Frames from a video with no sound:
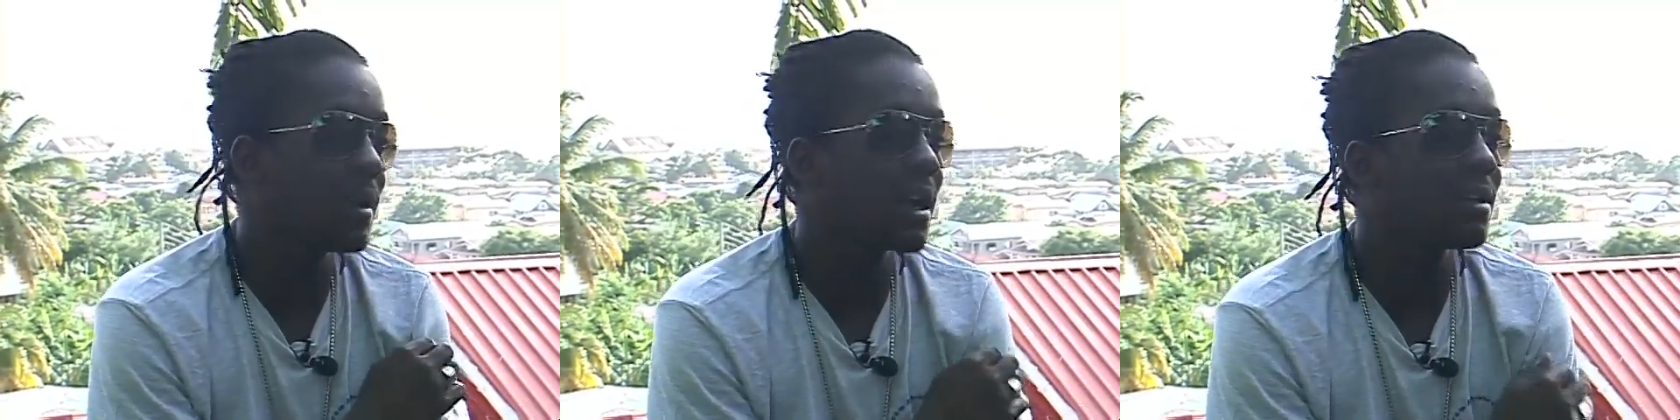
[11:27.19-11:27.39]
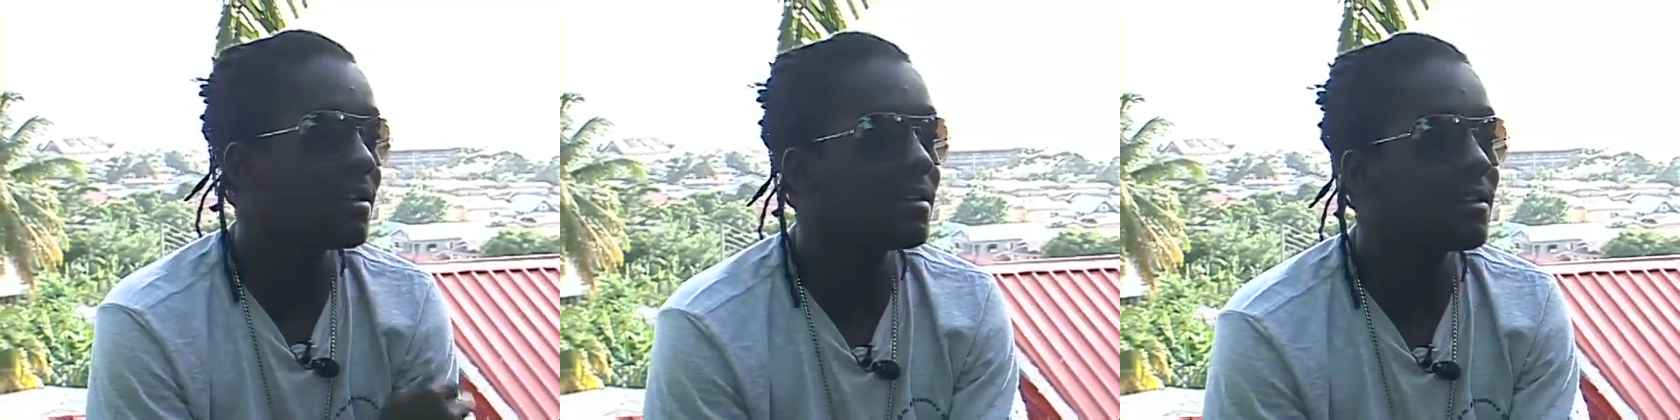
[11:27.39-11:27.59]

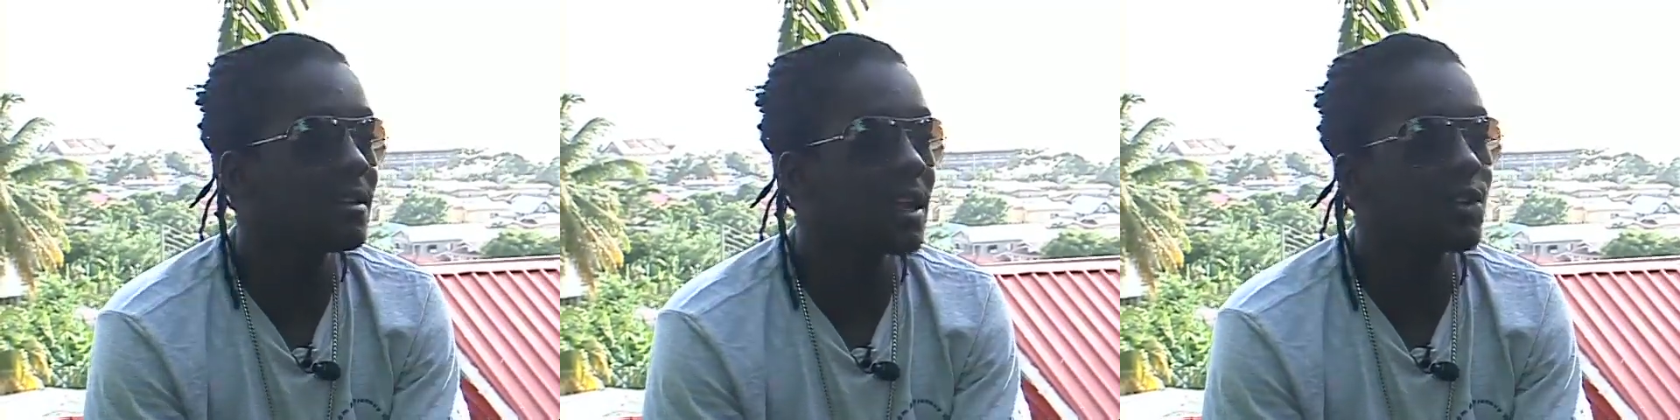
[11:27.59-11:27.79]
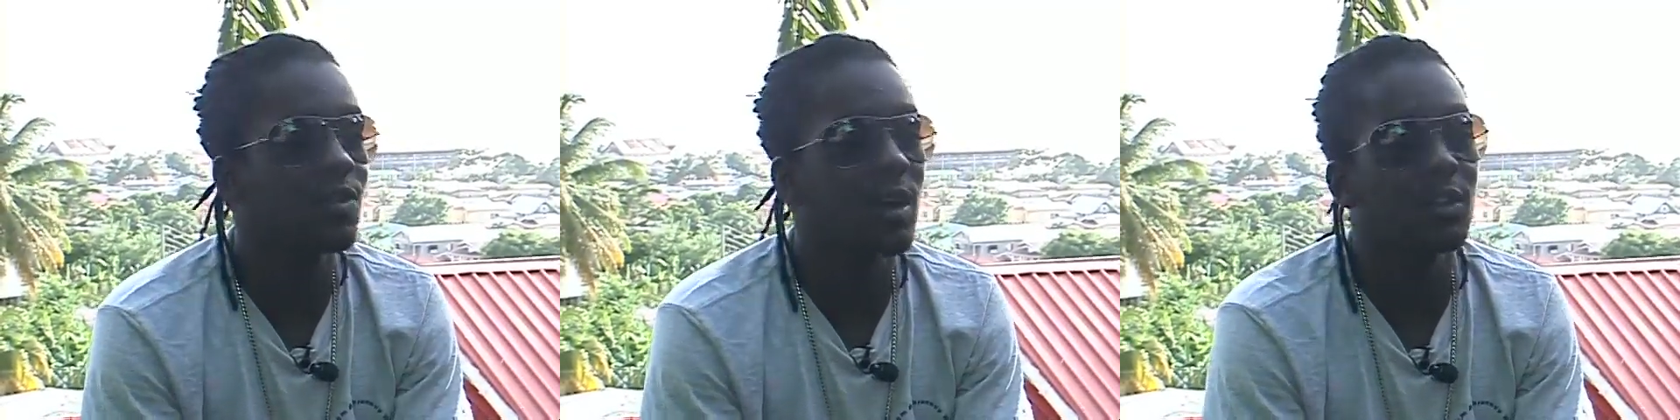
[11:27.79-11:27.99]
because this is
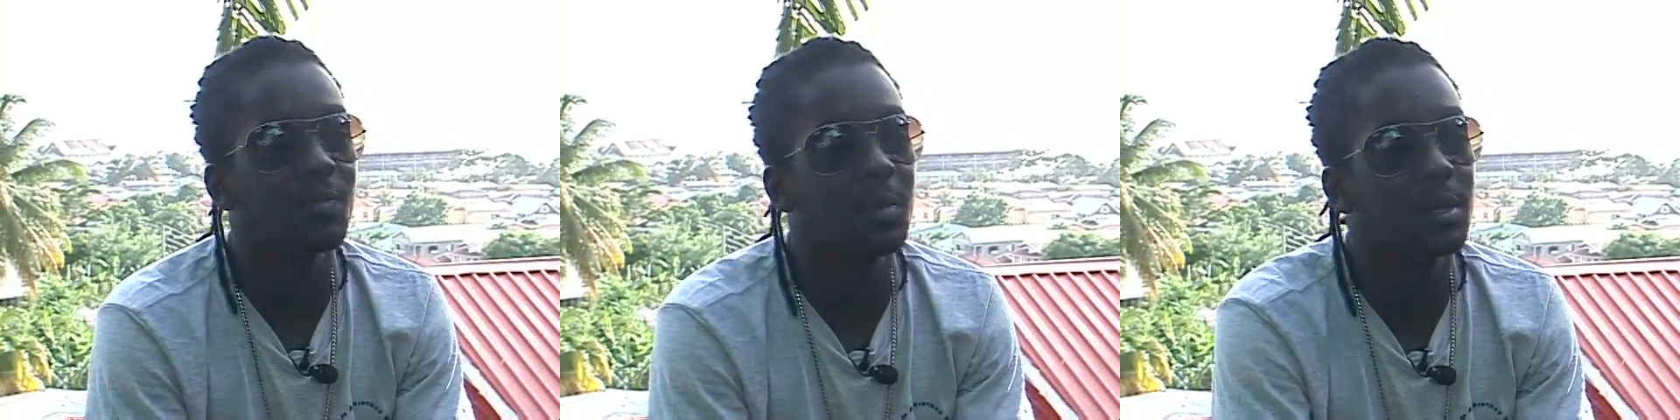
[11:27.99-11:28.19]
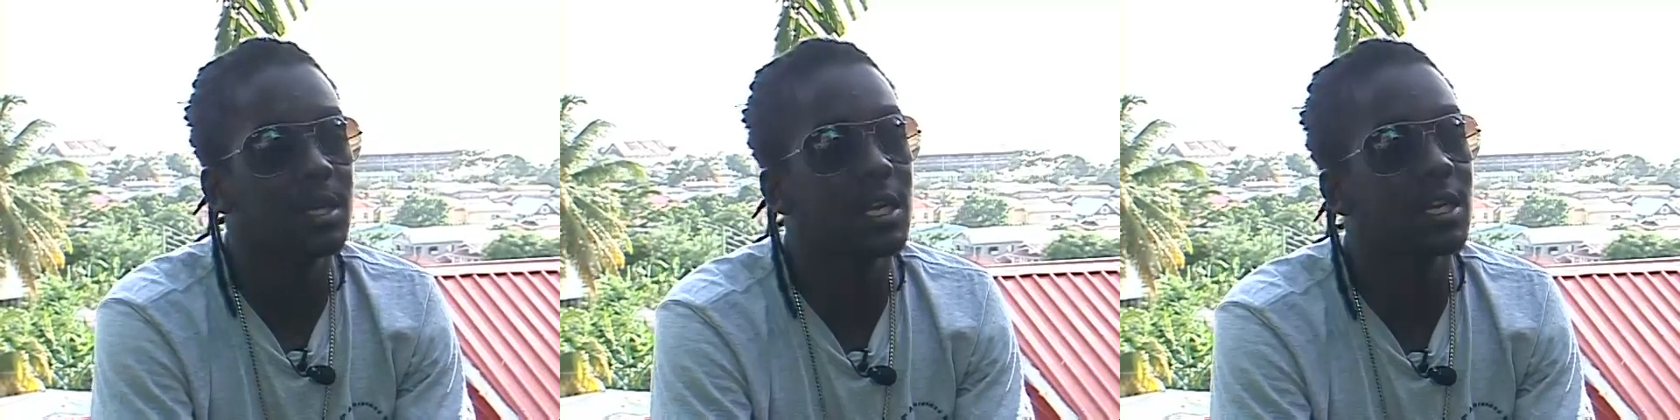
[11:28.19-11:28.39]
the
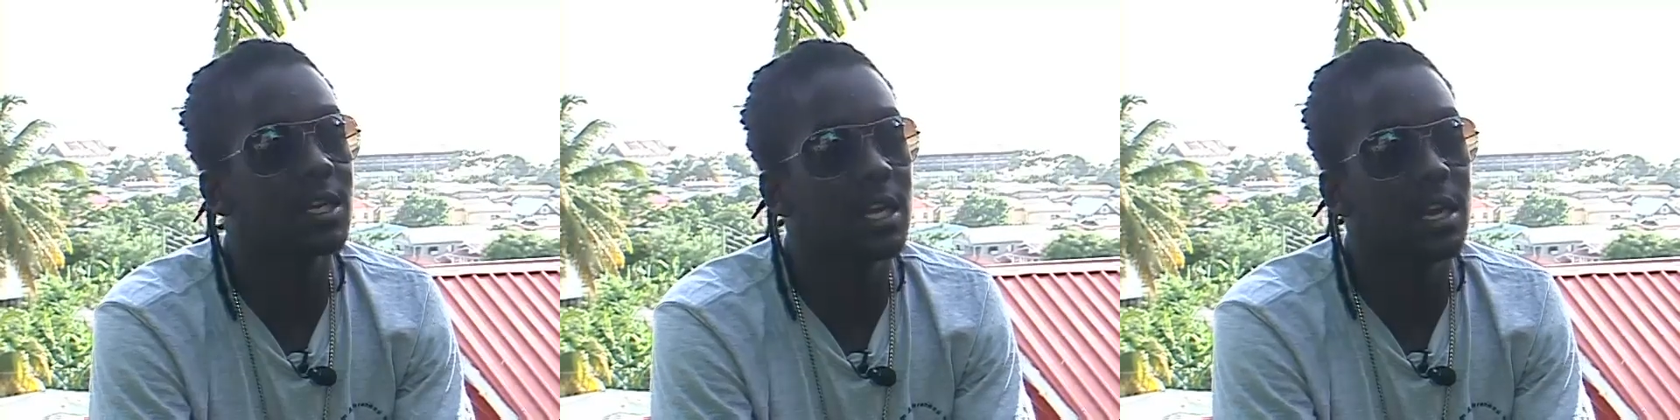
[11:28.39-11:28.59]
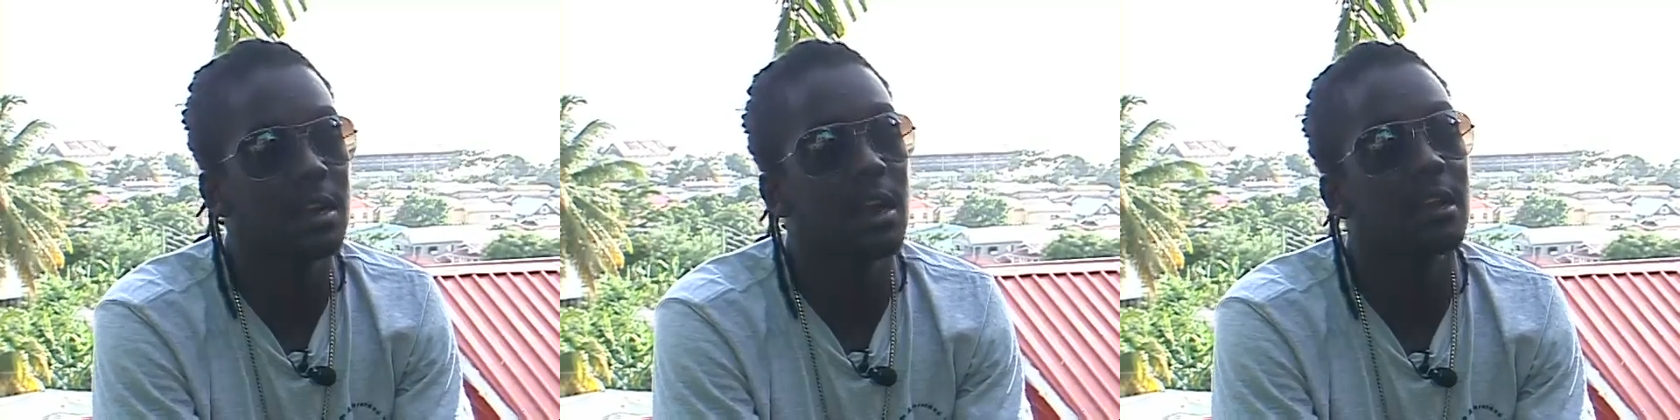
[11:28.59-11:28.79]

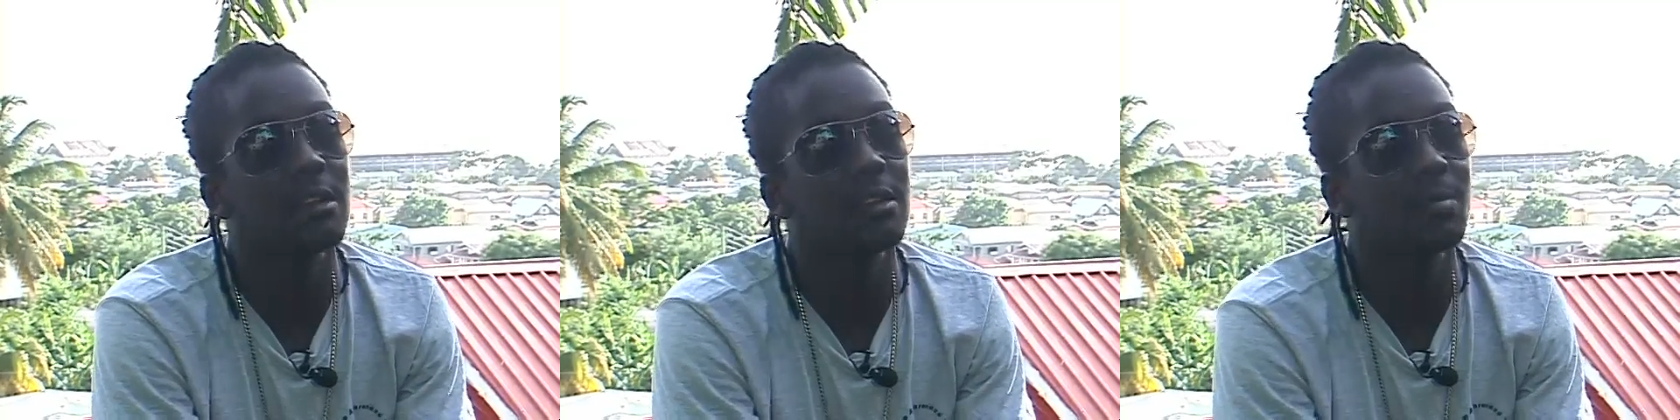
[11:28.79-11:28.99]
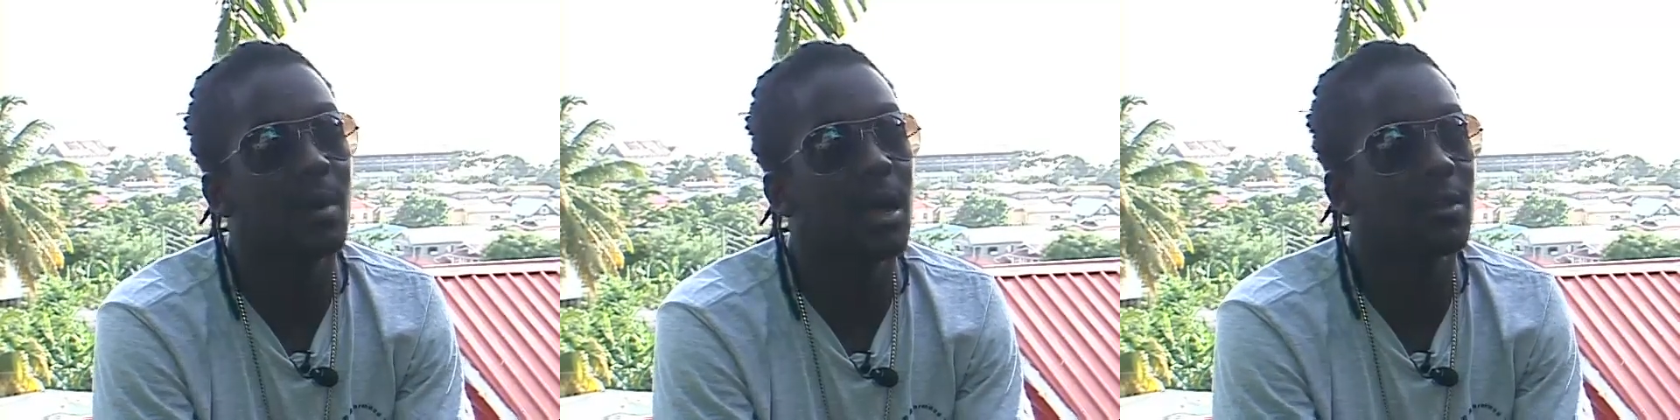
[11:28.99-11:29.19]
transportation and
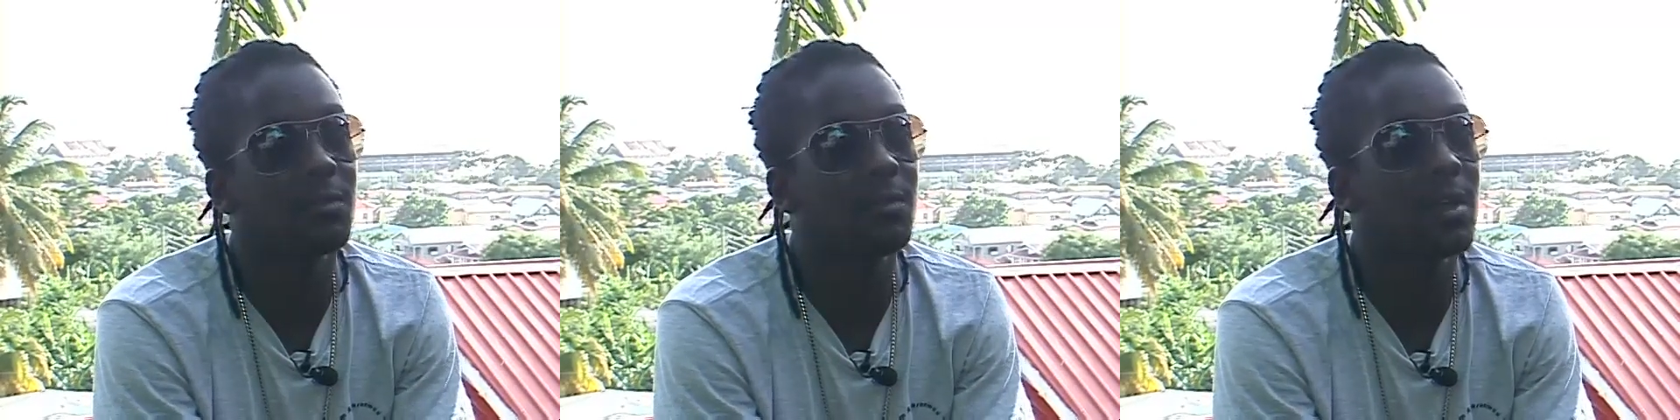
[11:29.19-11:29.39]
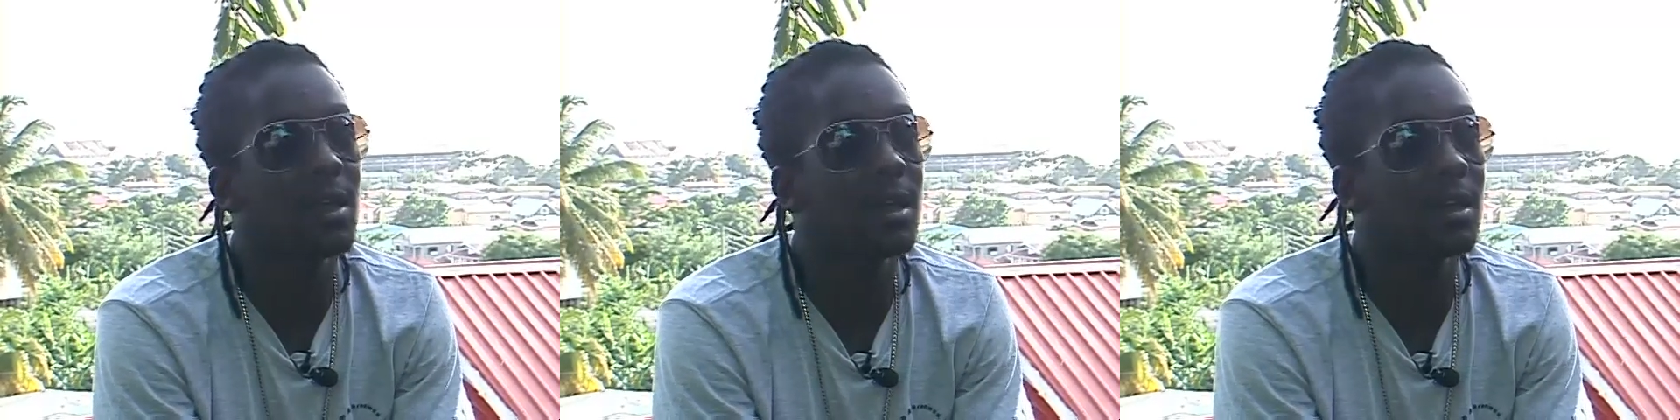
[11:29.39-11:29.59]
that is my
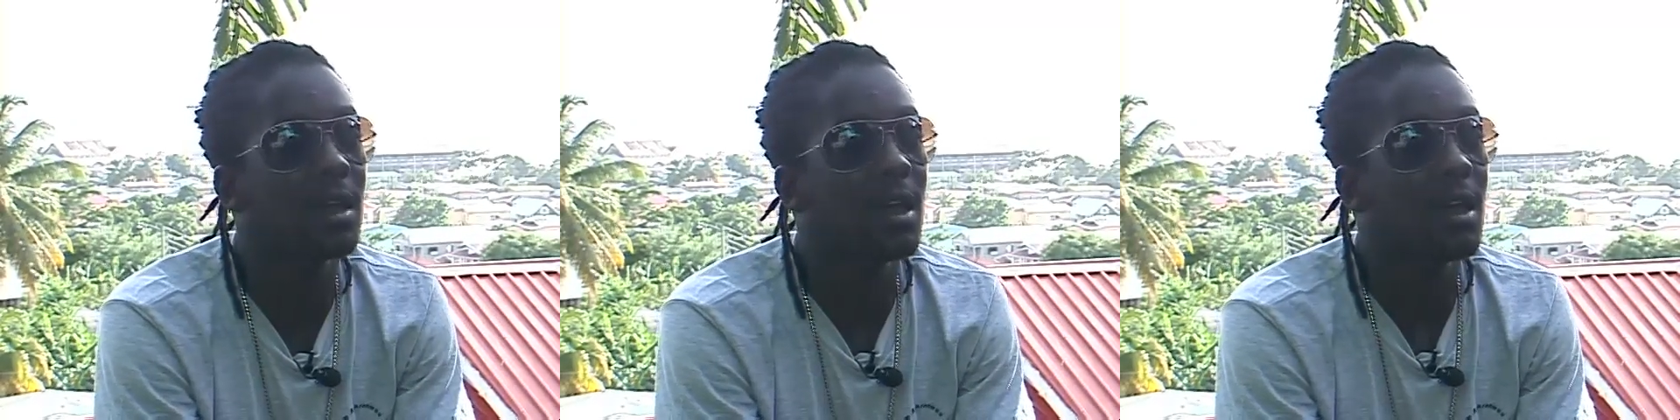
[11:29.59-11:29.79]
fear.